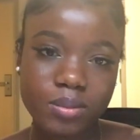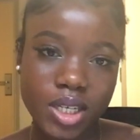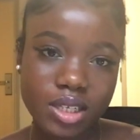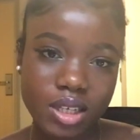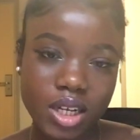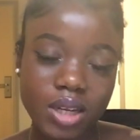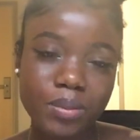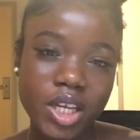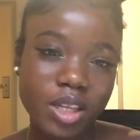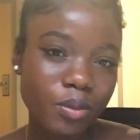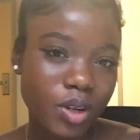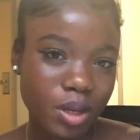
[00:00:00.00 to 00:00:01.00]
basically
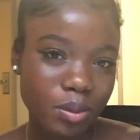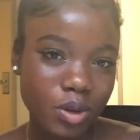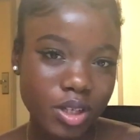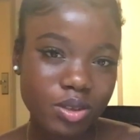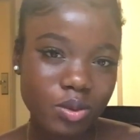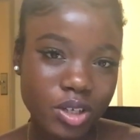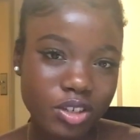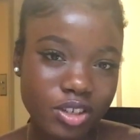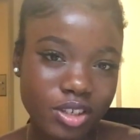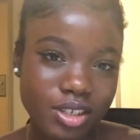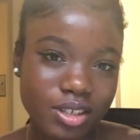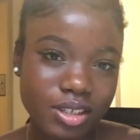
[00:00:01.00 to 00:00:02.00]
make the bullet points
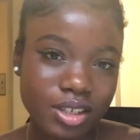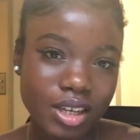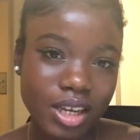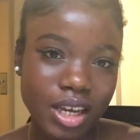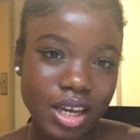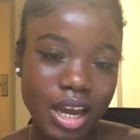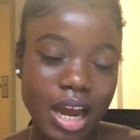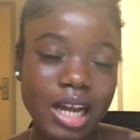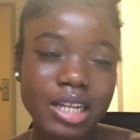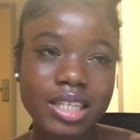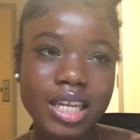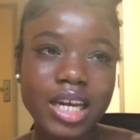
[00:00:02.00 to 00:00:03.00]
questions,
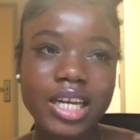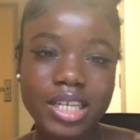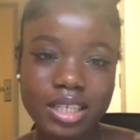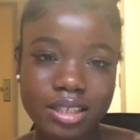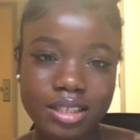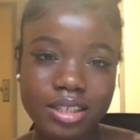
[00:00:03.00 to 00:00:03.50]
and that is